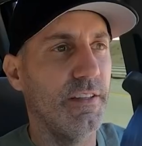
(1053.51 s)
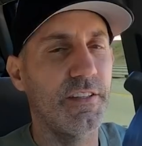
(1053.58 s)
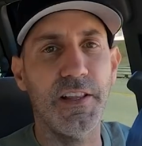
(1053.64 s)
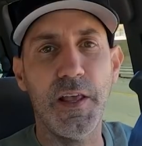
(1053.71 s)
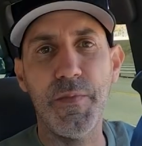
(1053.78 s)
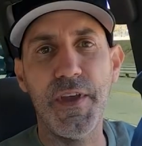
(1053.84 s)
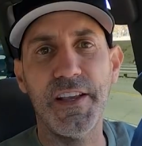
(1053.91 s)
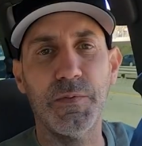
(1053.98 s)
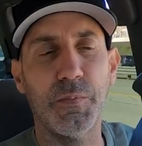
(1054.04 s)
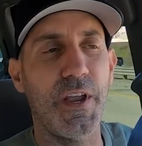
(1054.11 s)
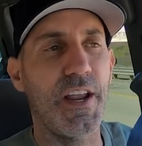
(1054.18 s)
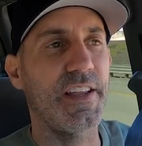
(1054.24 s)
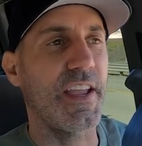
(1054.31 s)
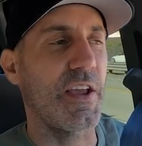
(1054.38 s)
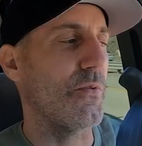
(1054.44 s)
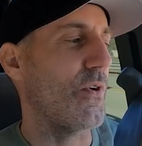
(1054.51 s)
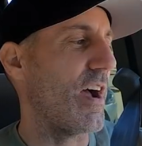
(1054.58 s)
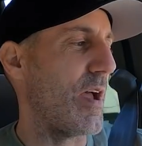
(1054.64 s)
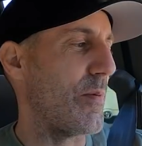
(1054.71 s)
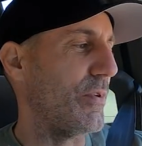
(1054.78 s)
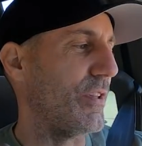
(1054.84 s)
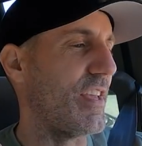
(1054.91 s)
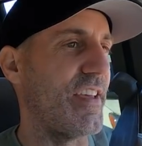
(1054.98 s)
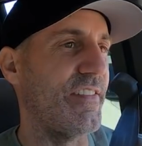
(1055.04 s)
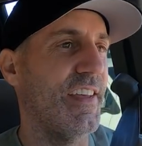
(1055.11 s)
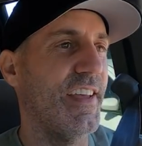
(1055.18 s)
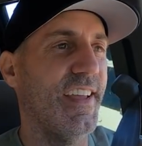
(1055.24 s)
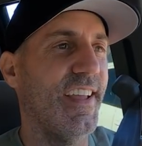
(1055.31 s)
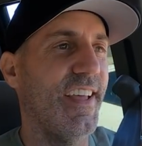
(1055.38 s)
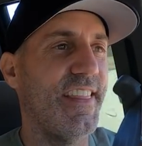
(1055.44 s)
So let me explain again why I believe
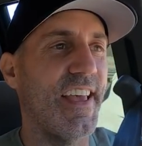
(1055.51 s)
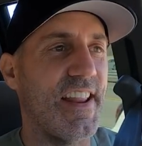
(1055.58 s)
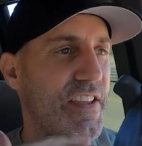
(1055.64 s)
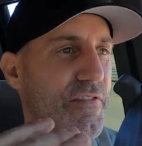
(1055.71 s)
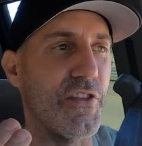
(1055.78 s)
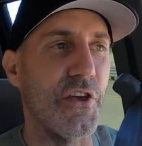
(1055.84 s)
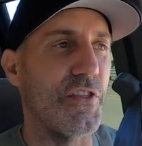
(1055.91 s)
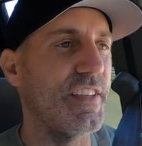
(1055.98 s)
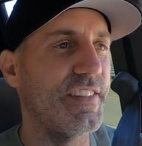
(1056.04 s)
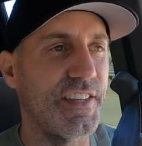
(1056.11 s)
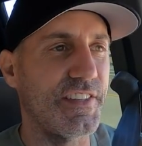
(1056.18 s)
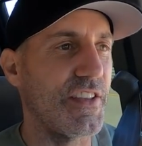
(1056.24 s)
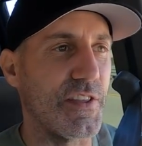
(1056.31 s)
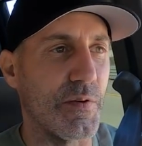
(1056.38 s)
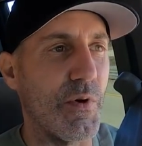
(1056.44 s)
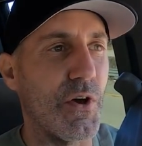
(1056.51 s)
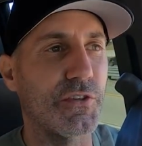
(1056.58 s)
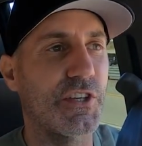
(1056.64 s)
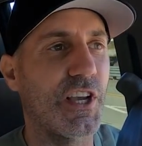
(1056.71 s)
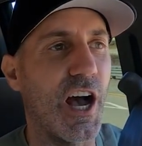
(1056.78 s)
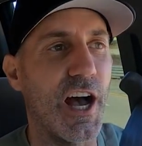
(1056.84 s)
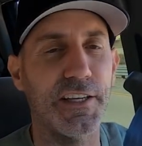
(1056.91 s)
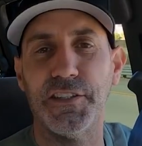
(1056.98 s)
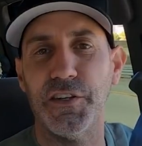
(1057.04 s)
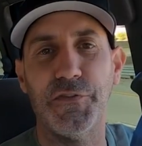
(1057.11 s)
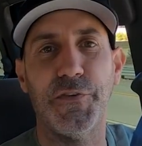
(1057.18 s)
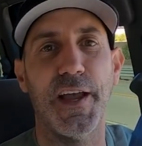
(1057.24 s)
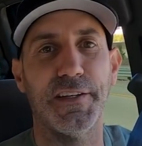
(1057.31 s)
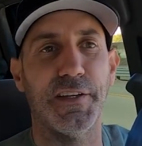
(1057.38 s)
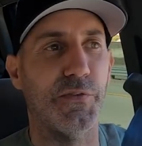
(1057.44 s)
that even though this isn't the most
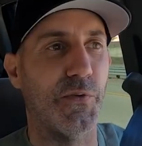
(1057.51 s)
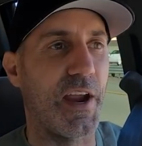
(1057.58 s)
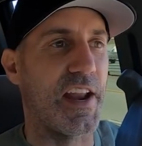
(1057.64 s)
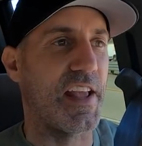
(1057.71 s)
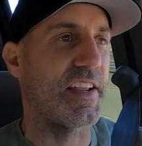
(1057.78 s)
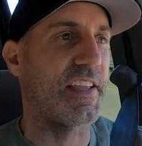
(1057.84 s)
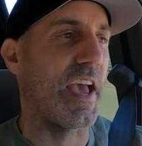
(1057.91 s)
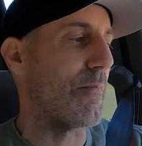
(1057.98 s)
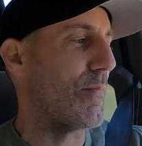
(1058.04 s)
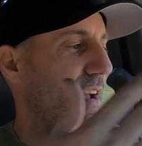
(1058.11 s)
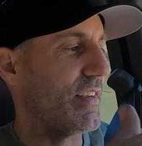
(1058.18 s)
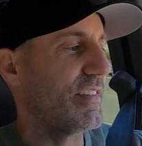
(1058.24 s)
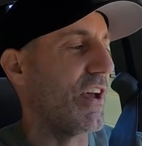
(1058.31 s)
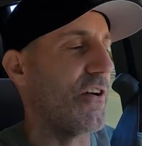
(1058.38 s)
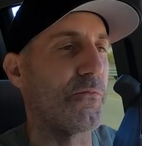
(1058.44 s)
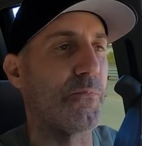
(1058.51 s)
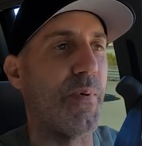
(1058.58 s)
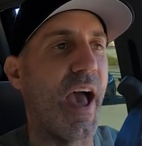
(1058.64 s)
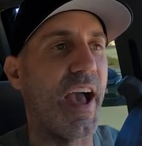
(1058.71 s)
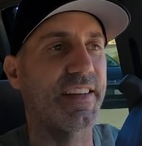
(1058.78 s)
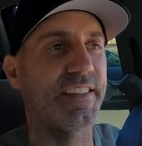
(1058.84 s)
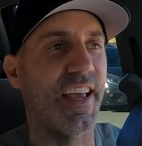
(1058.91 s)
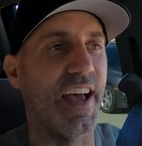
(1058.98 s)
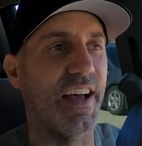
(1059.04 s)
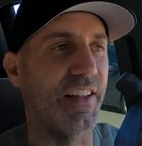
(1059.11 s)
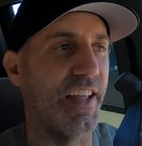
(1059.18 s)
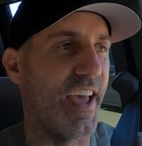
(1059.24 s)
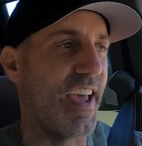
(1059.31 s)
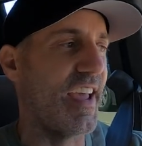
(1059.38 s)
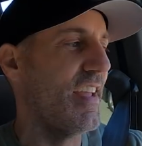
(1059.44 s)
cost-effective way to get myself back to
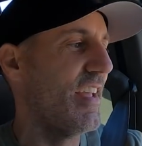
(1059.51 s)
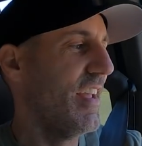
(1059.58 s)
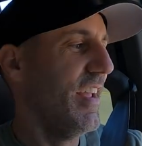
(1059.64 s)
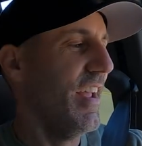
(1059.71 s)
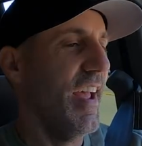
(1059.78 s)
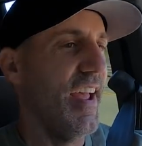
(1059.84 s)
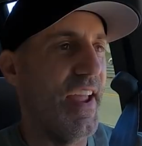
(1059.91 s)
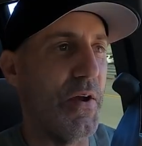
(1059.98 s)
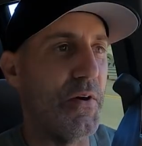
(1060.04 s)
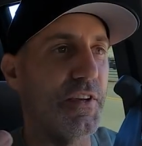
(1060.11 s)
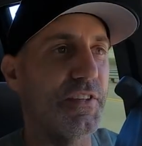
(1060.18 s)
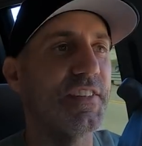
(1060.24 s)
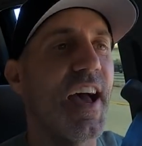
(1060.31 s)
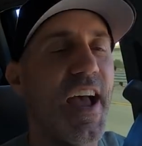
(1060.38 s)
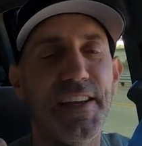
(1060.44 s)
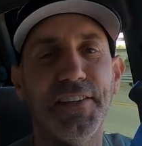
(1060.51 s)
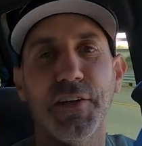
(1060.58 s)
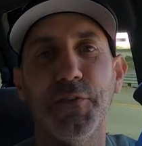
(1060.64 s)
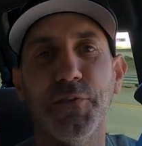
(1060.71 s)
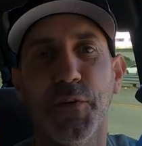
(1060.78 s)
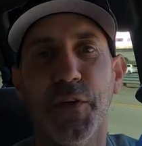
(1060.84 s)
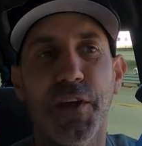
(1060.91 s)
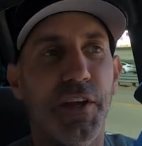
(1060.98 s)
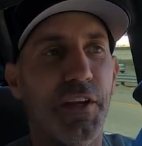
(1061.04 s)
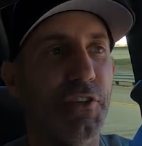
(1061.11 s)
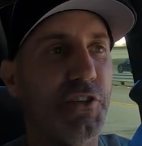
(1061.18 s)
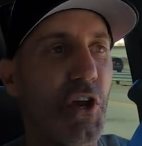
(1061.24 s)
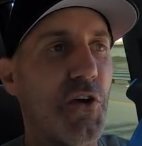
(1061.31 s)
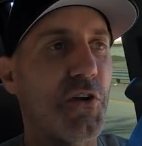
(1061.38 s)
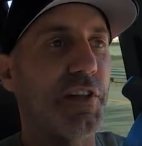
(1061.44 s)
LA, it was nice of
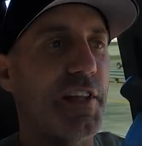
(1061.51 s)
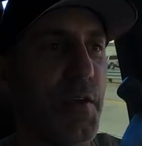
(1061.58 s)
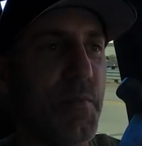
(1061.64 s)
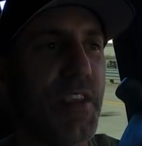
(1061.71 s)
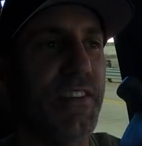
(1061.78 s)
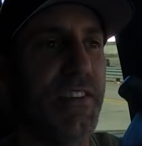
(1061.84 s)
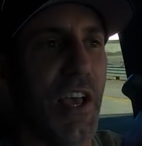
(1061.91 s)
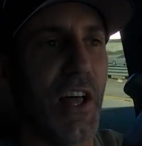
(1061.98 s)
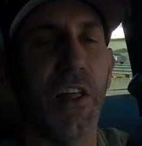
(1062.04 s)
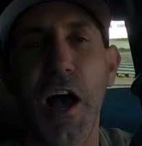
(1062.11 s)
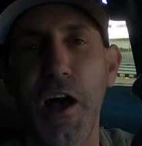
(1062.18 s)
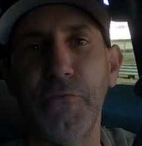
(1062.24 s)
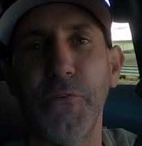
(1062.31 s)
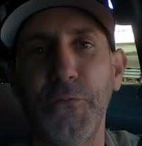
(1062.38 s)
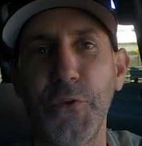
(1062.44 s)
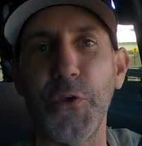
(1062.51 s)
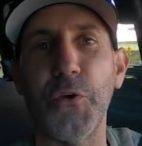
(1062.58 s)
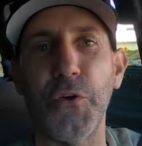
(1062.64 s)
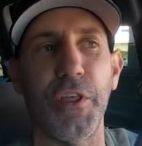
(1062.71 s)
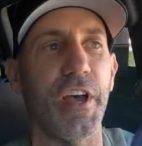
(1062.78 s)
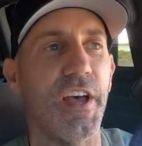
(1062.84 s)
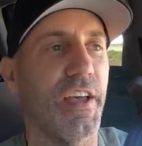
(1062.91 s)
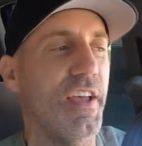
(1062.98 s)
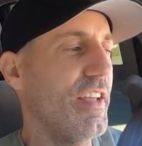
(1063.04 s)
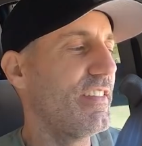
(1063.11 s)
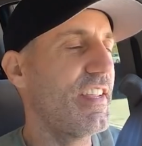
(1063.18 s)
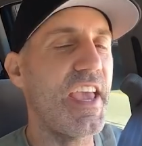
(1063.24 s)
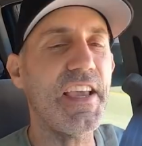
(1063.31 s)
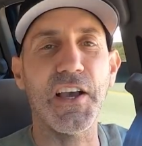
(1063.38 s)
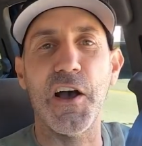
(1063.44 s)
Joe to let me sell off a few of the
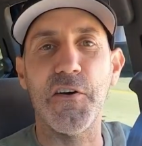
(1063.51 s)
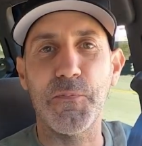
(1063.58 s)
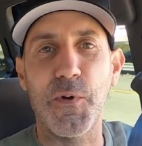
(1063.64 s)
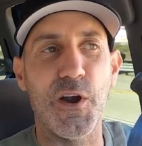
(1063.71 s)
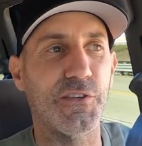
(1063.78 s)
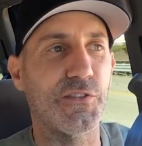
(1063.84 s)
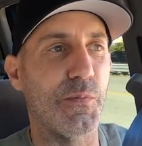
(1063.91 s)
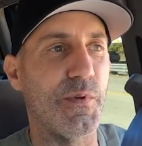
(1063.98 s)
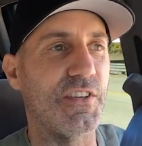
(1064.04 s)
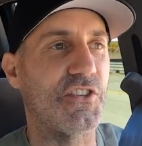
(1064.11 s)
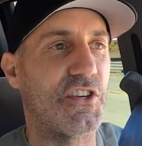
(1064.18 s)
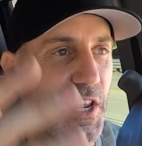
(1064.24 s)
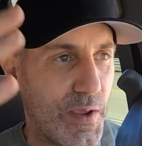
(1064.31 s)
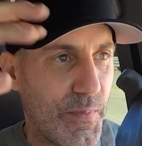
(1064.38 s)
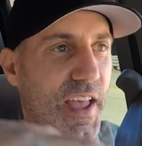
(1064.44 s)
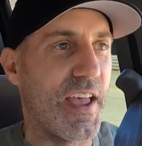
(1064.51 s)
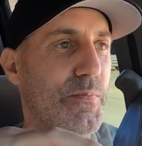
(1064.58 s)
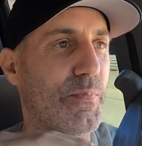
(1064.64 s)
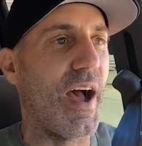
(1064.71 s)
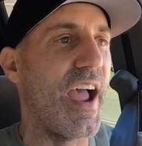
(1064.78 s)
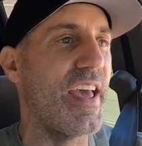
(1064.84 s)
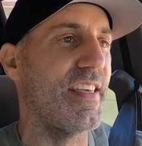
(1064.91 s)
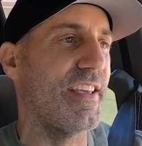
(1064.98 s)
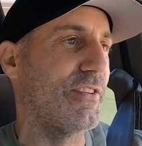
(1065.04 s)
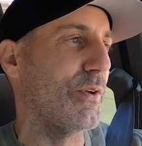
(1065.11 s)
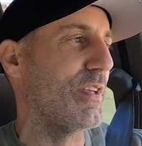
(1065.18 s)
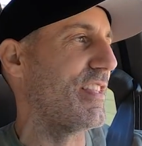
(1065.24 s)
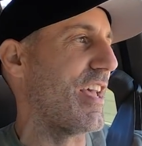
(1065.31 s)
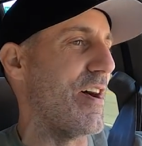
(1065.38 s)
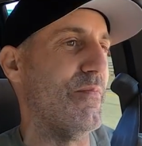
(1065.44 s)
takeoff parts from his Jeep and buy this
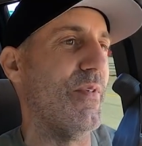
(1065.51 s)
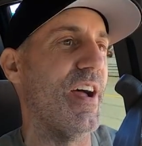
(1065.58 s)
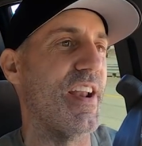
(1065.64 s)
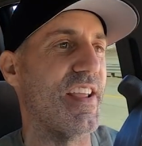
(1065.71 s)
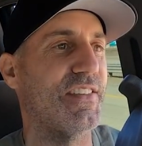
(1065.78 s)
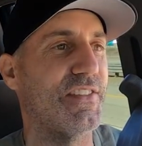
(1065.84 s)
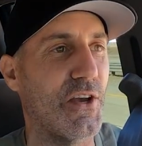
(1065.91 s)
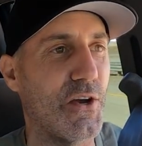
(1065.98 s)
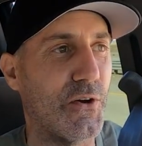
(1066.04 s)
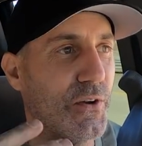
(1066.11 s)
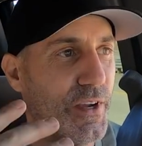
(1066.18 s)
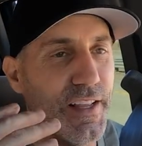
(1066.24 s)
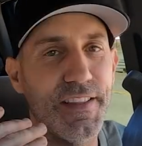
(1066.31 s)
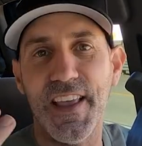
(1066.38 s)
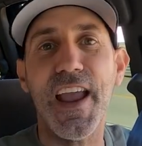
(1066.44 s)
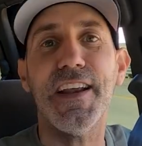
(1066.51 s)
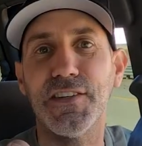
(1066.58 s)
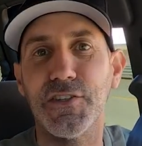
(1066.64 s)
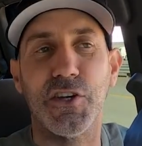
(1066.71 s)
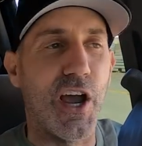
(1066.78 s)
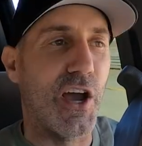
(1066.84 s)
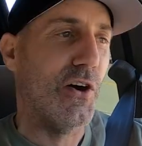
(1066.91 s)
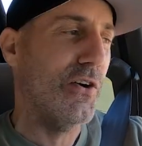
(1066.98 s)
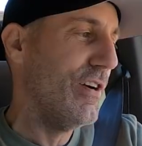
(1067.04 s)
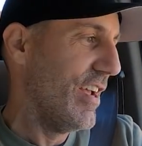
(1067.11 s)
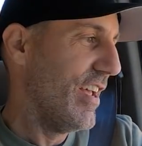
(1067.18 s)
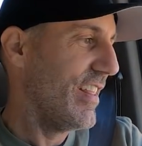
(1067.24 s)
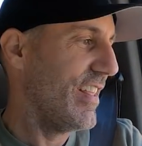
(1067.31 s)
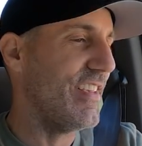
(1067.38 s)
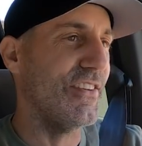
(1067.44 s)
with that money. So thanks, Joe.
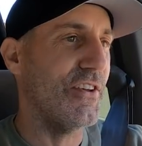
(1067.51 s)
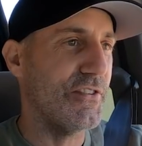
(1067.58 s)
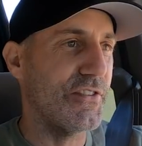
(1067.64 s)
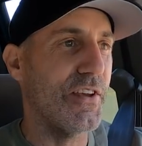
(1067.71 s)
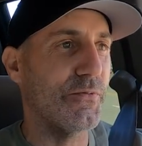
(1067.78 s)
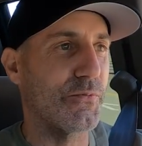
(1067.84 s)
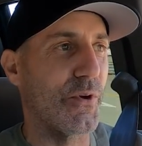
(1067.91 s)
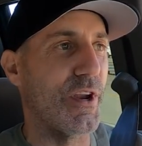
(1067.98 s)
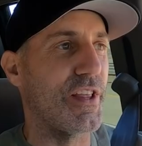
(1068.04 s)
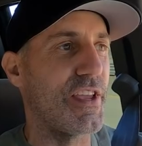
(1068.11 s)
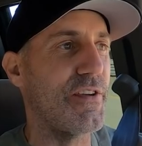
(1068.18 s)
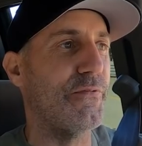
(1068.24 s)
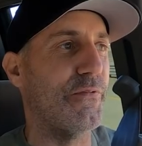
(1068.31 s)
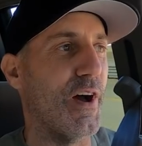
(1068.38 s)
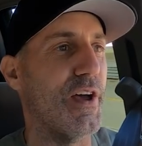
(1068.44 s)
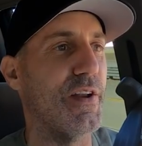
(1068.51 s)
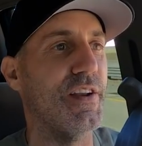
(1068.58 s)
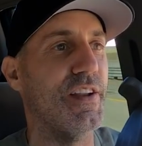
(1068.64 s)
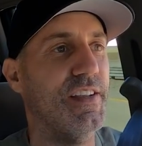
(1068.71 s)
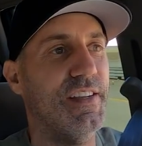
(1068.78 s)
This was a really fun,